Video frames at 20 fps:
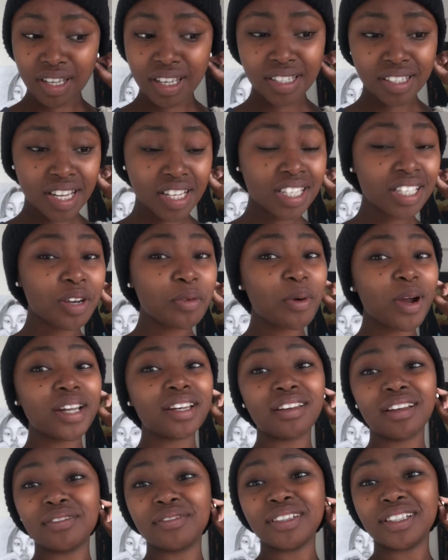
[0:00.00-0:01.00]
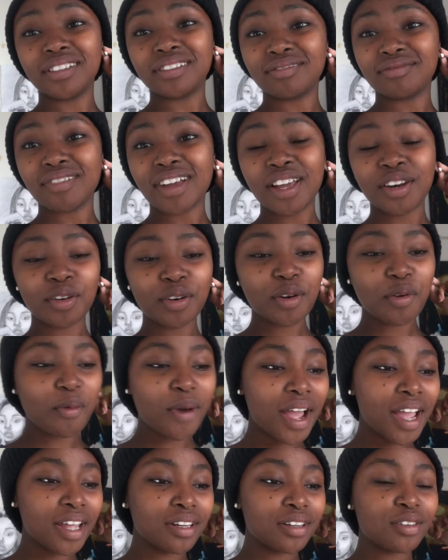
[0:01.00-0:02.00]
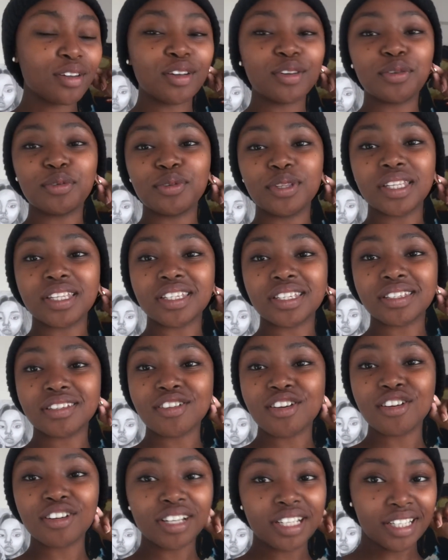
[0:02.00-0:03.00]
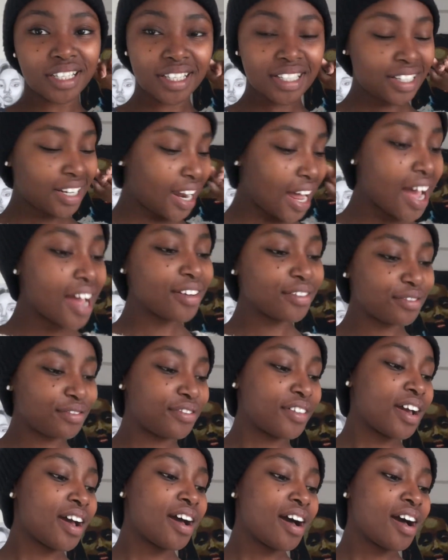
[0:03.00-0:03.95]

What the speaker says: It's actually quite lovely. I don't know why I did not do this earlier in life,